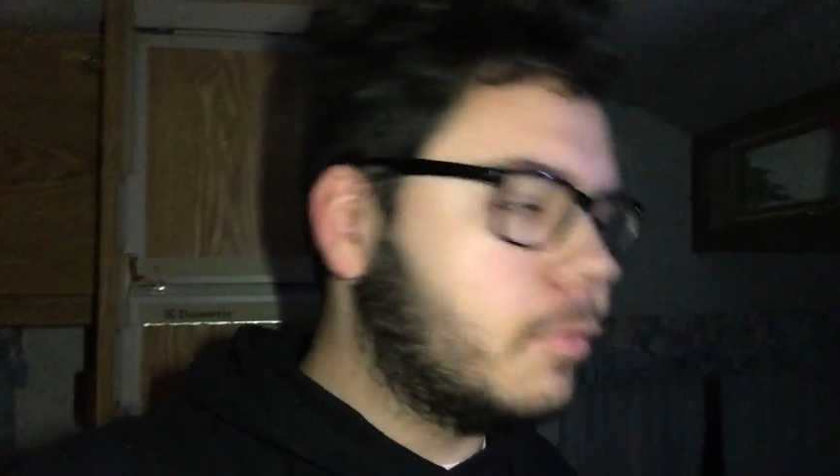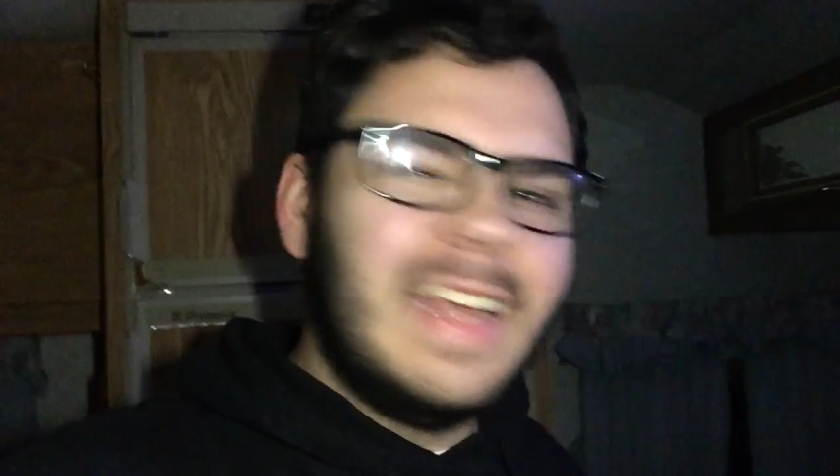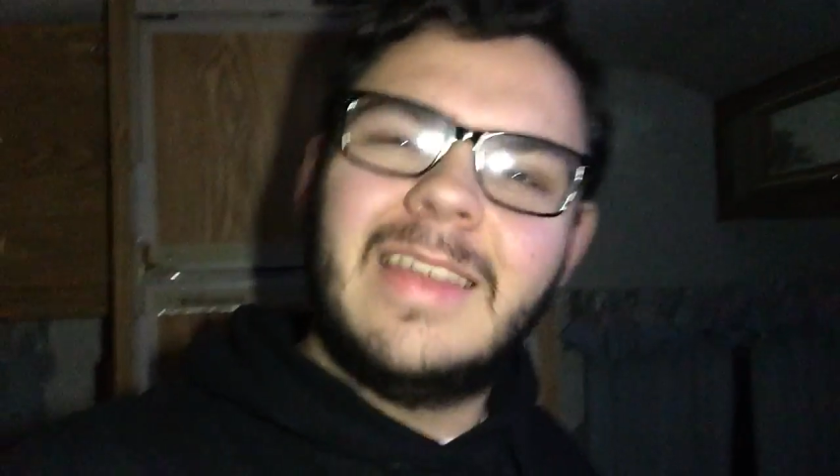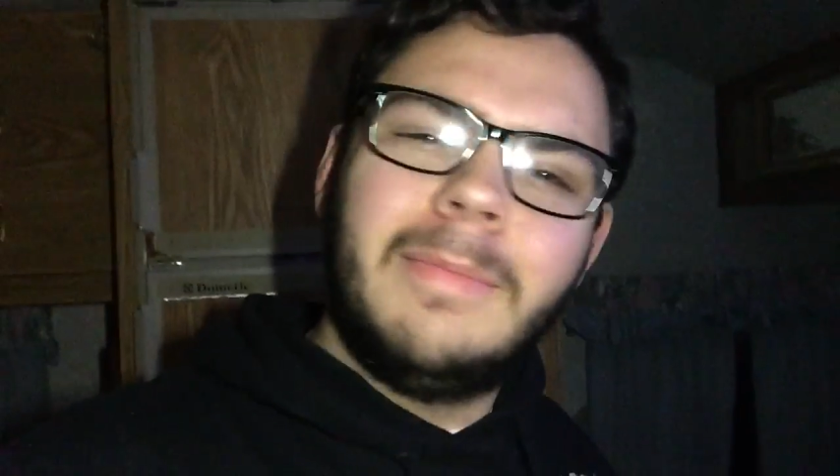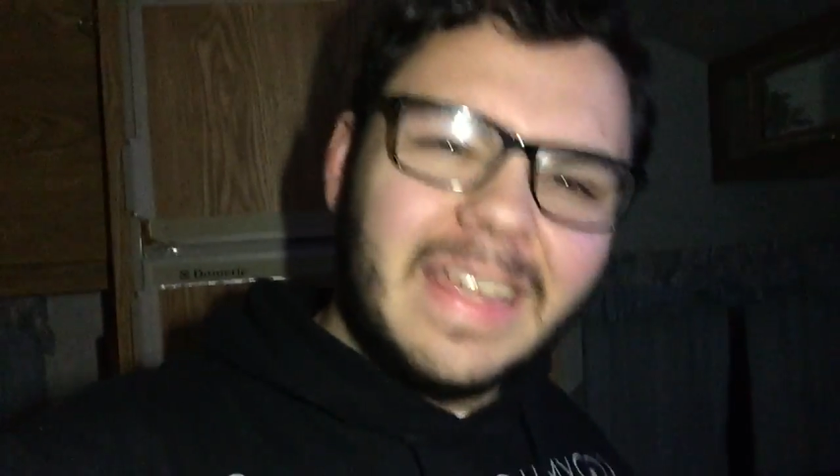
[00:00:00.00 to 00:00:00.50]

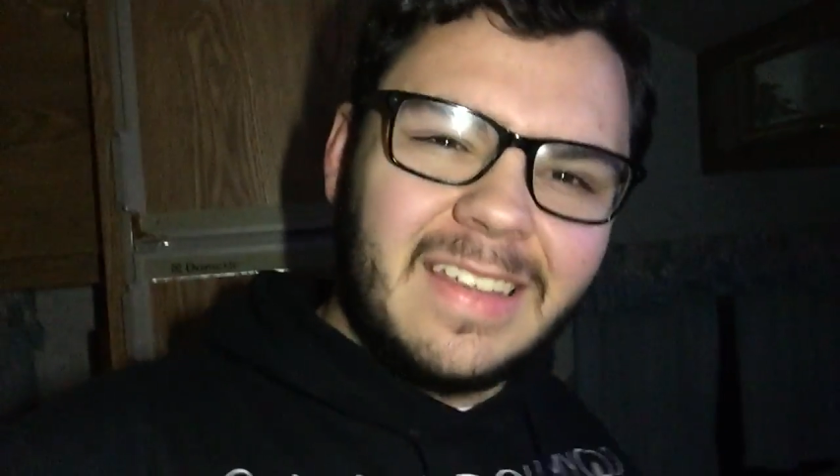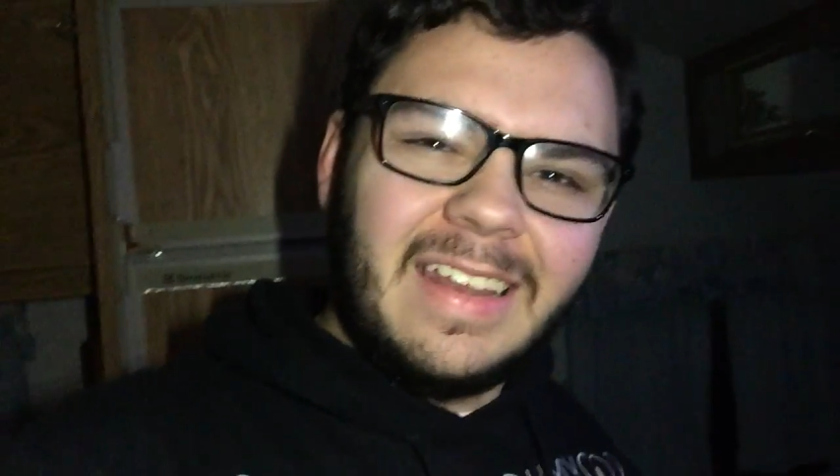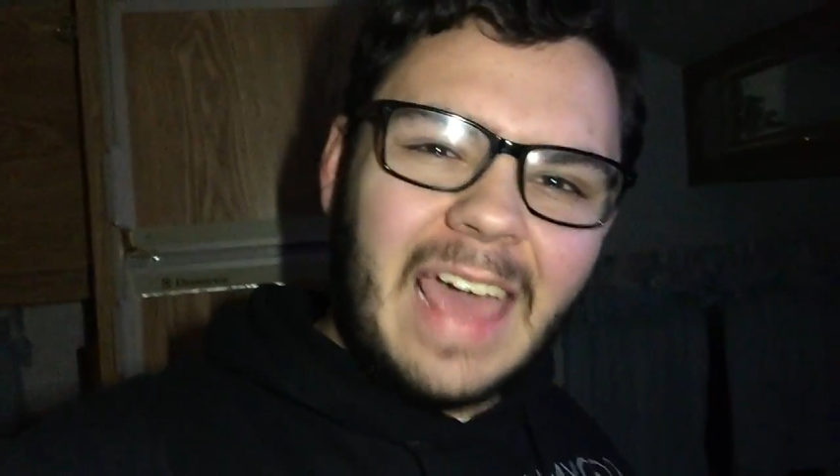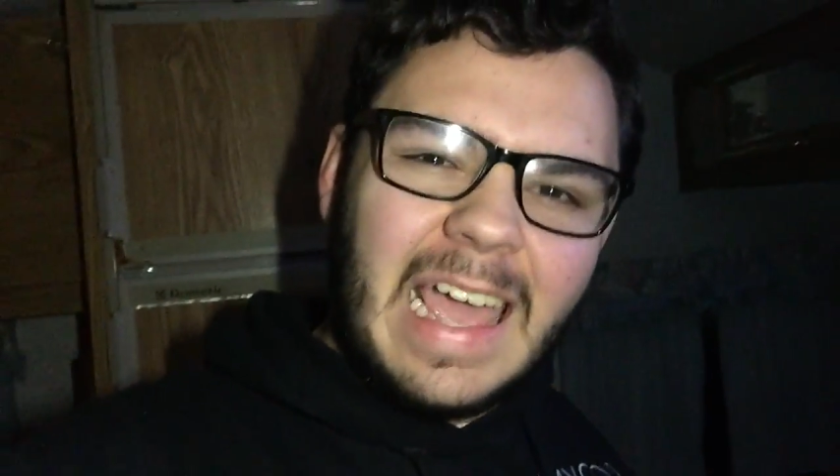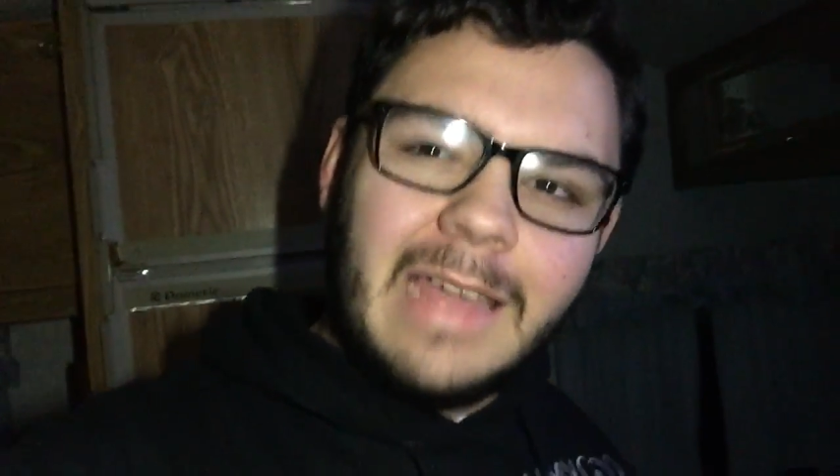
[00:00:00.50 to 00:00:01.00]
it's a busy
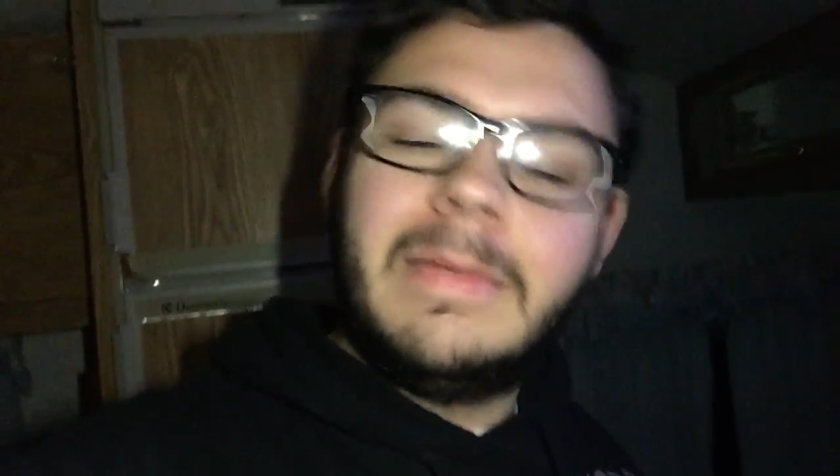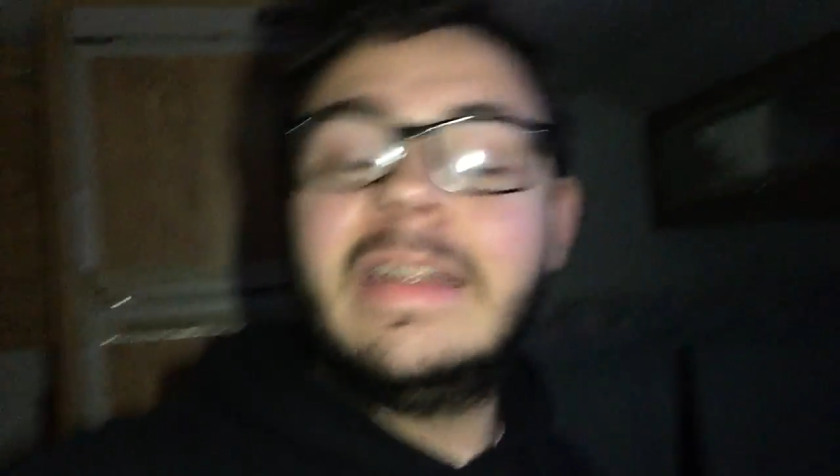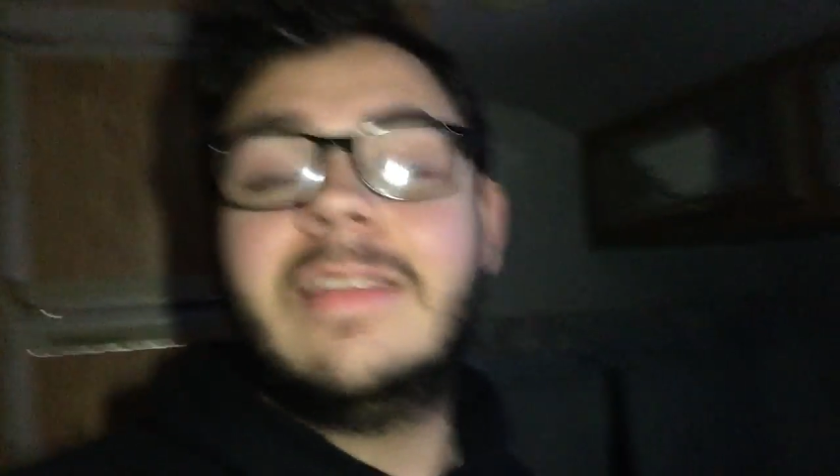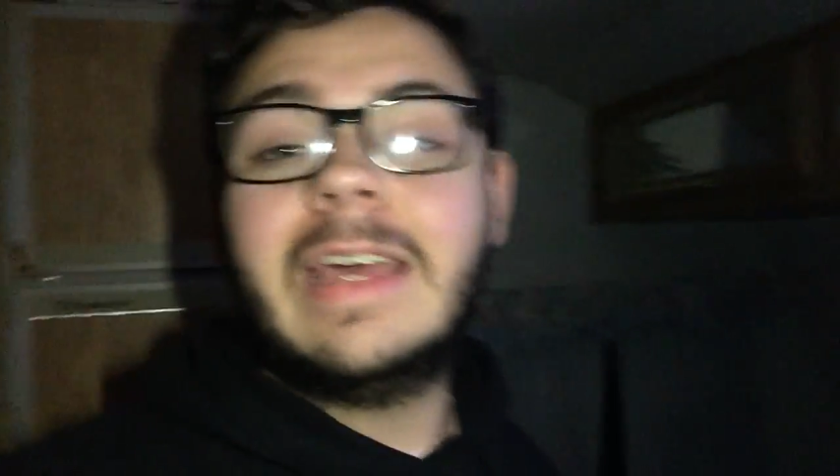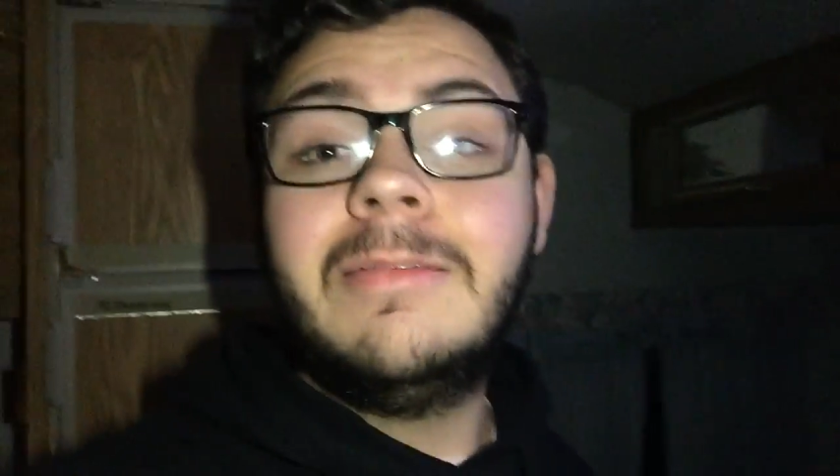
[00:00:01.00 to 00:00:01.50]
day, but
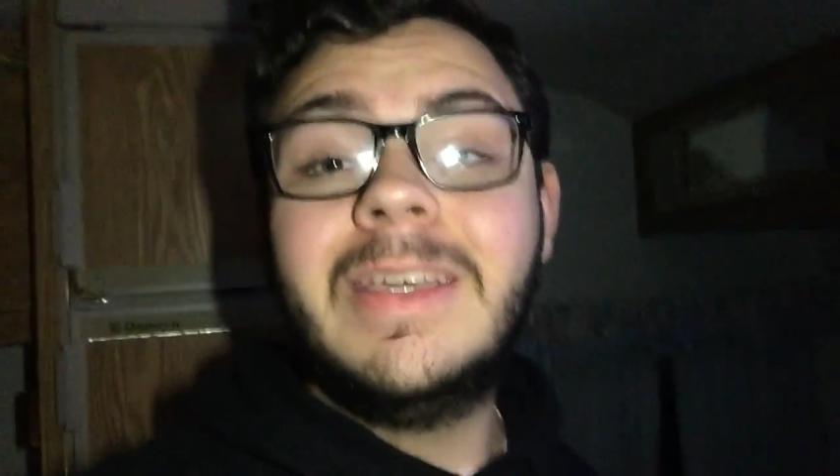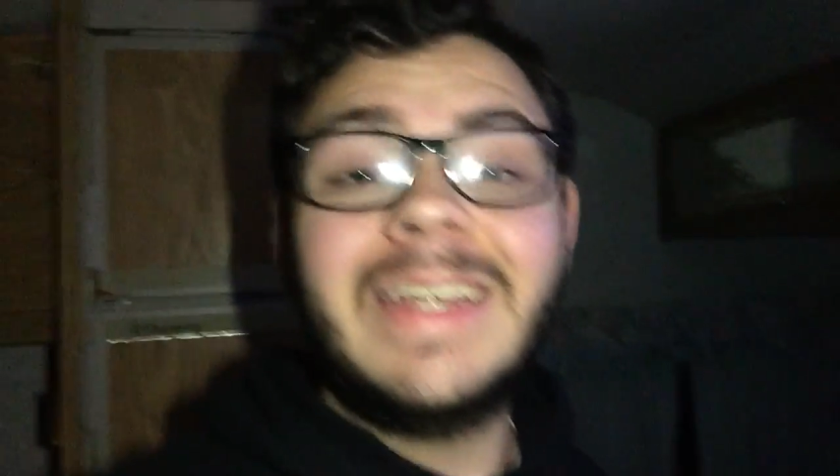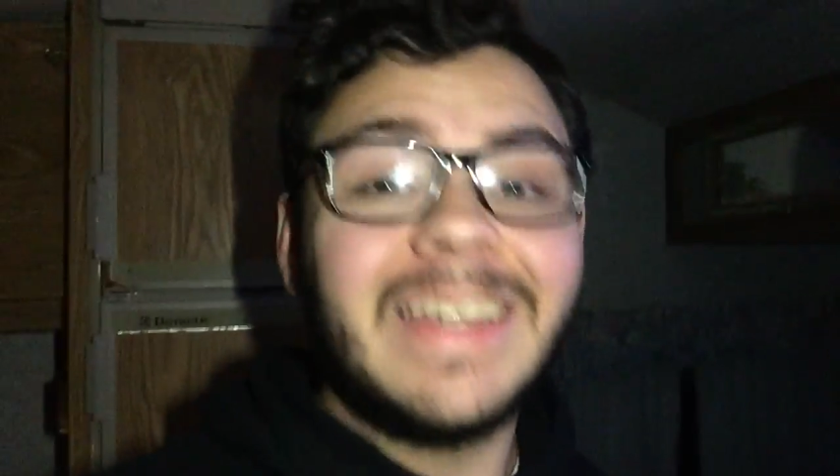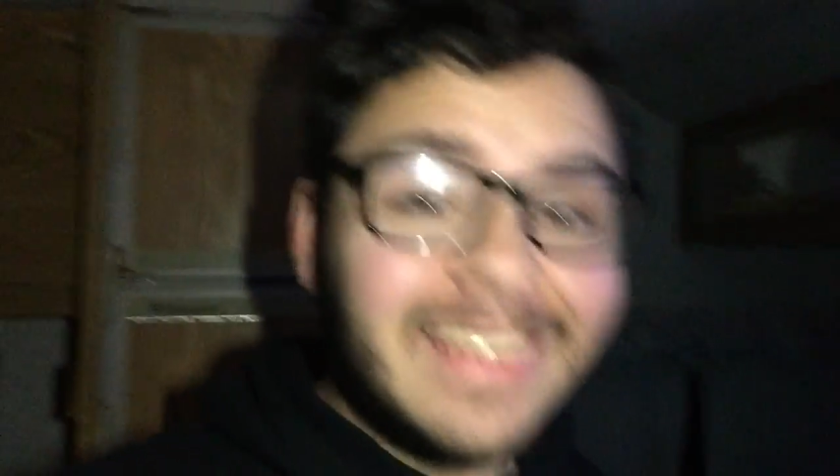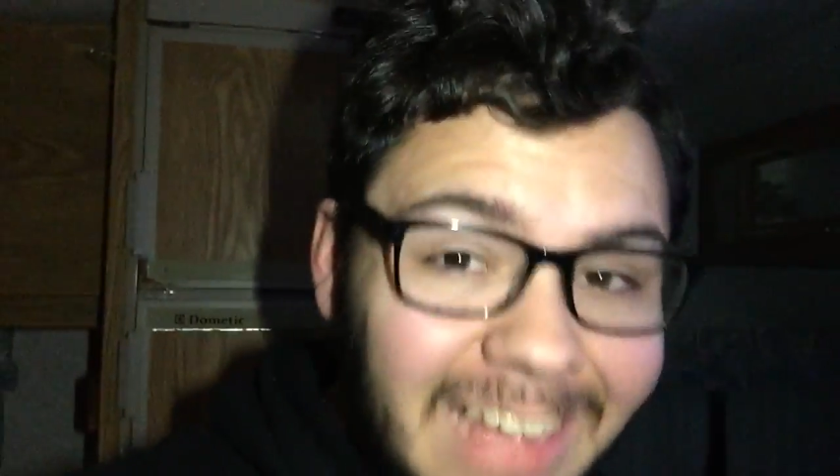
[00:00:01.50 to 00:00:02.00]
it's gonna be
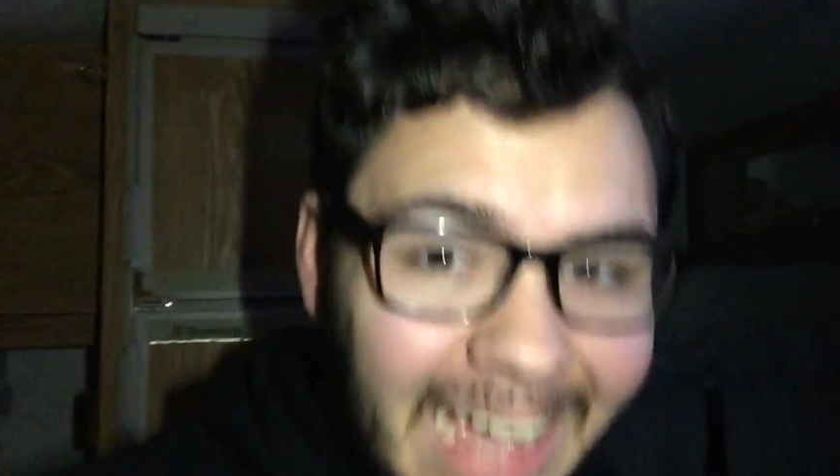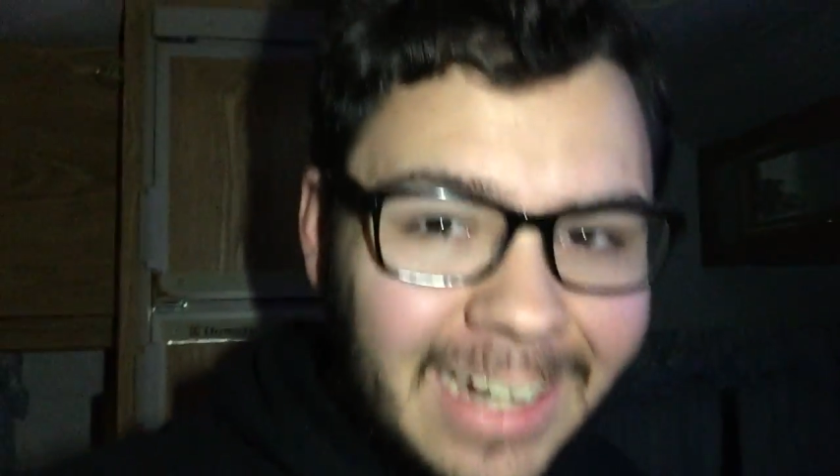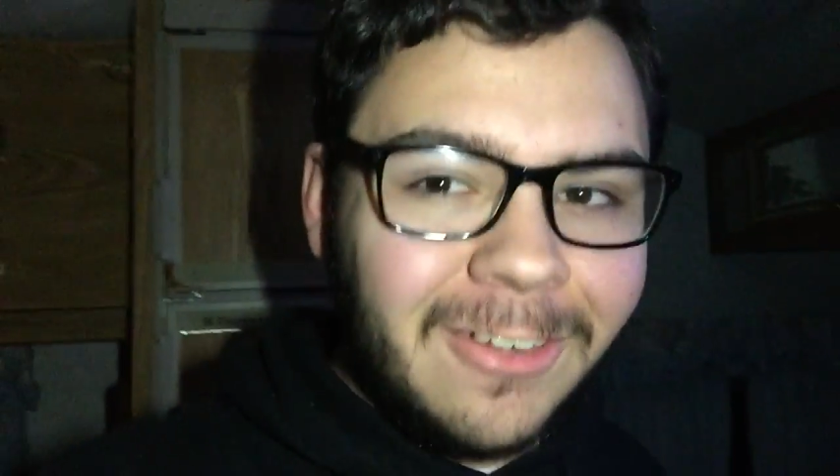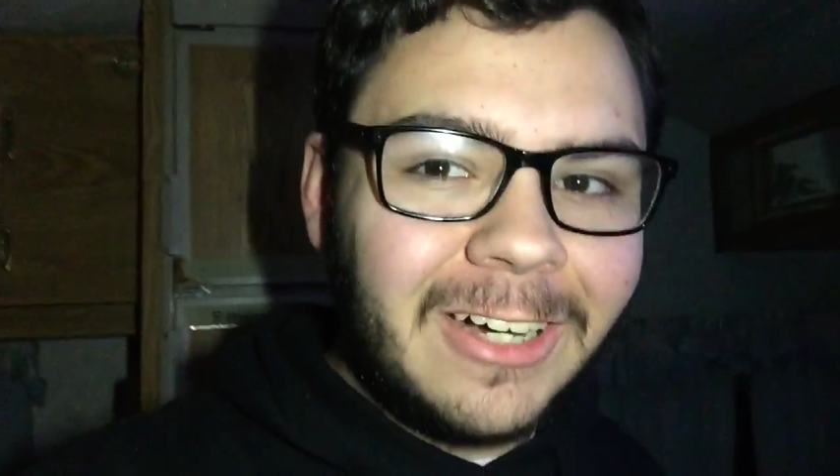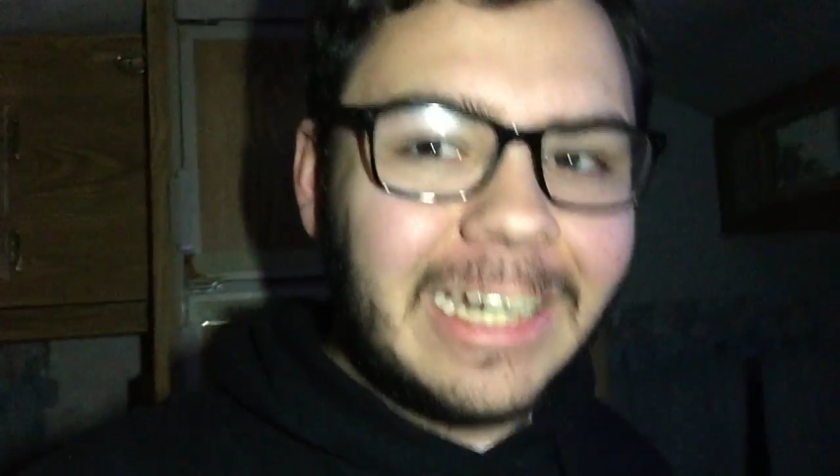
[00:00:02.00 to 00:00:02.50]
an
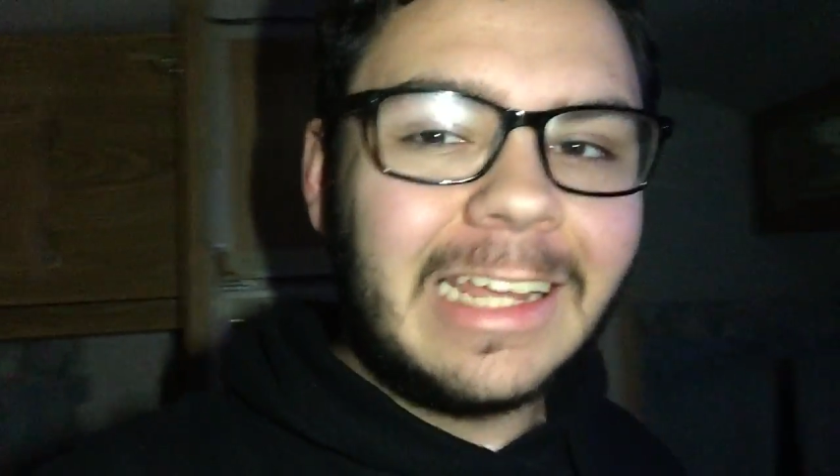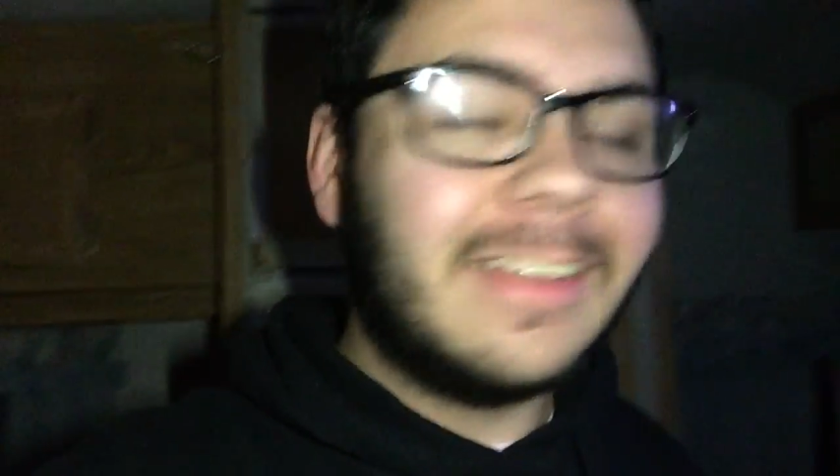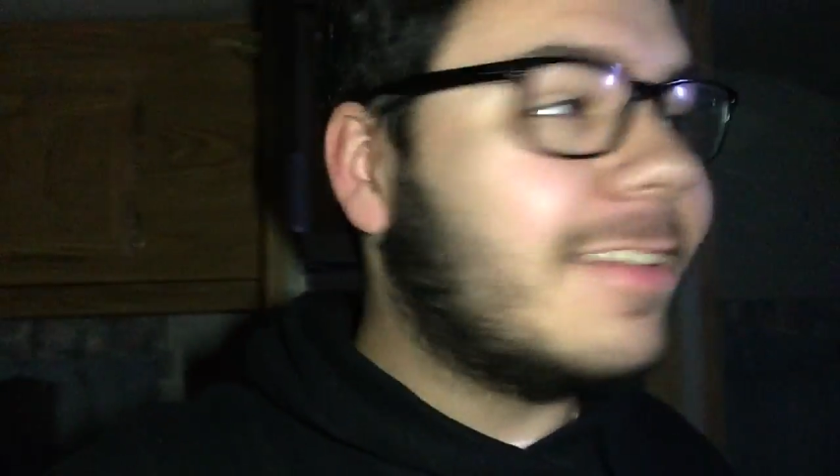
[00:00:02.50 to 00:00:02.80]
exciting one.